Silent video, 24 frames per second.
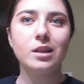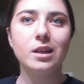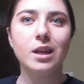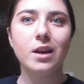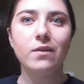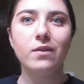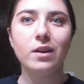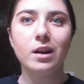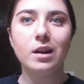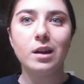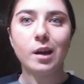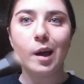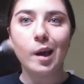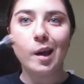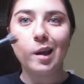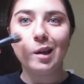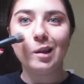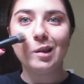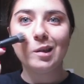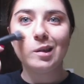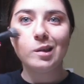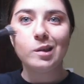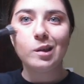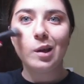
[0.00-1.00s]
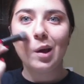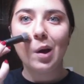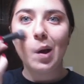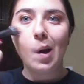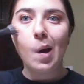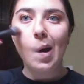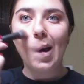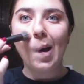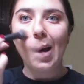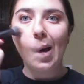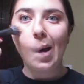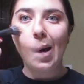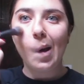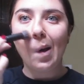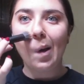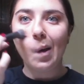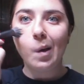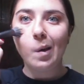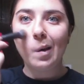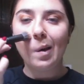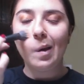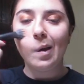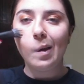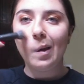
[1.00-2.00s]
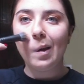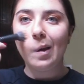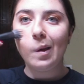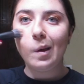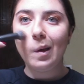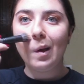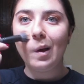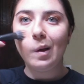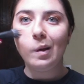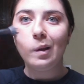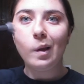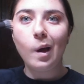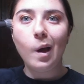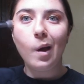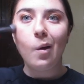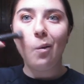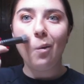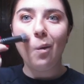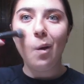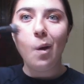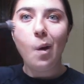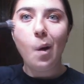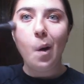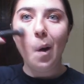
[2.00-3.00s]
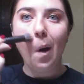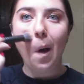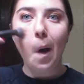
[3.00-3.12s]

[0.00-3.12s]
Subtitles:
to give it a nice glow.